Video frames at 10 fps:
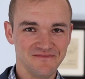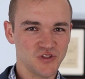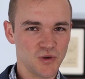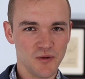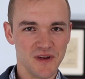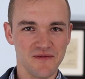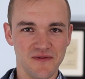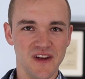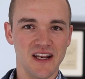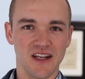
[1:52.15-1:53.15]
So what I mean
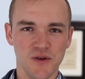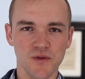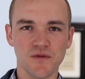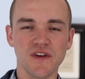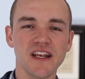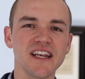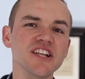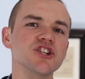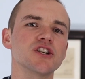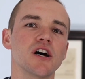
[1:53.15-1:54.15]
feeding, you're feeding
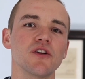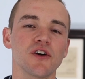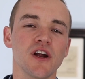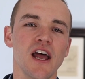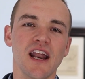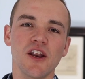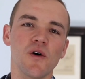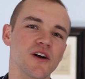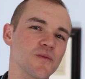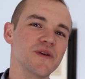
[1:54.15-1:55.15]
each other. And
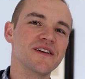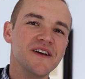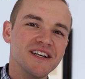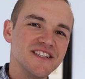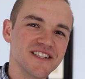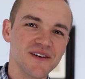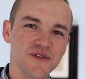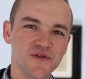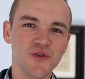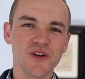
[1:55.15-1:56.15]
no, I don't mean
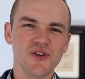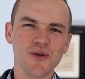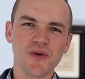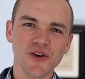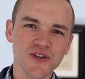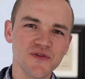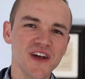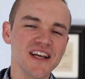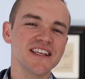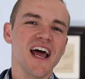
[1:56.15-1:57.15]
stuffing food into your partner's
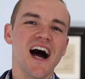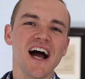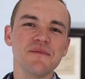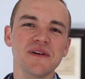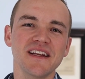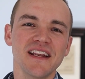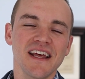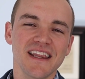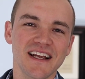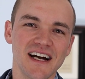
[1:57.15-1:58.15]
face. I mean
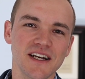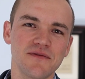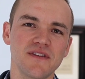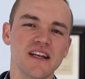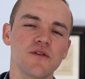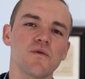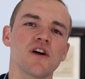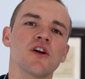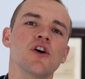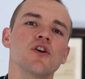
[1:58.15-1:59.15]
the kind of feeding
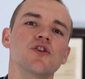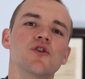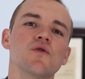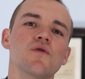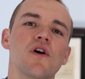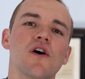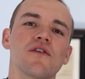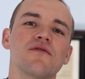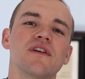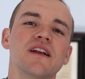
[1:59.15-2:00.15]
where you are
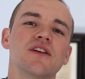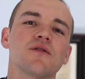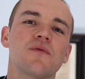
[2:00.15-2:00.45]
feeding your